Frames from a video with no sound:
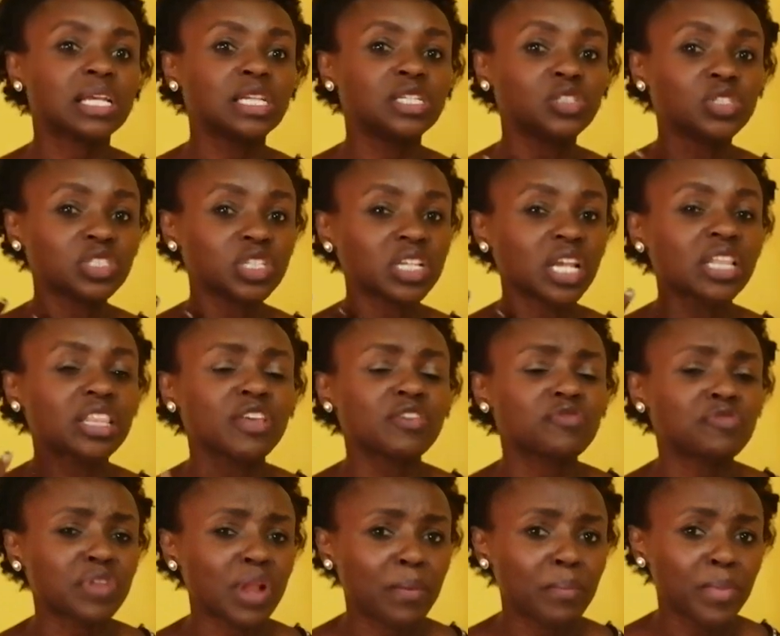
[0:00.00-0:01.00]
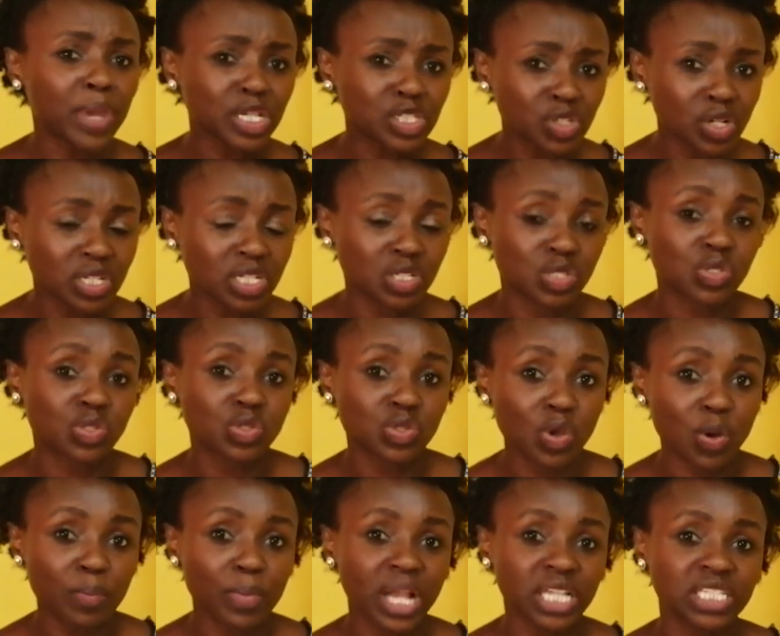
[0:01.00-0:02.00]
usually the inflammation is
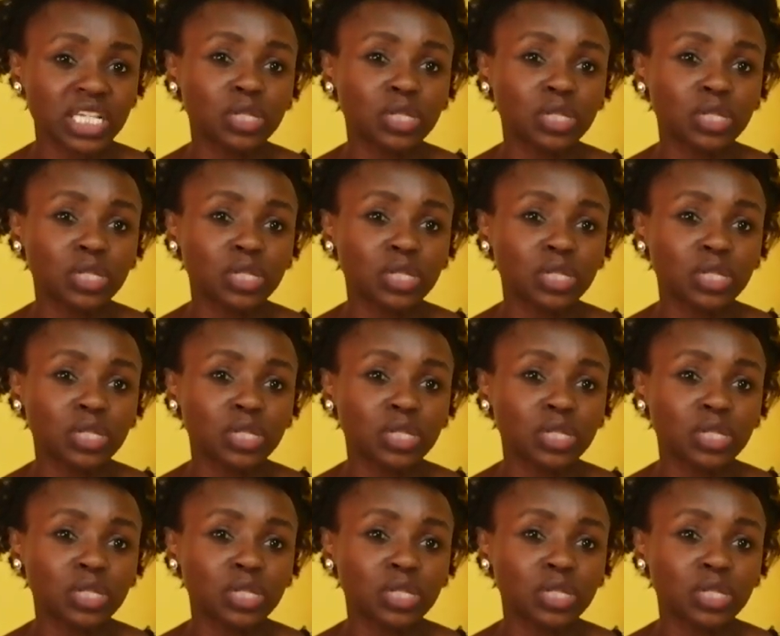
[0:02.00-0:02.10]
so much,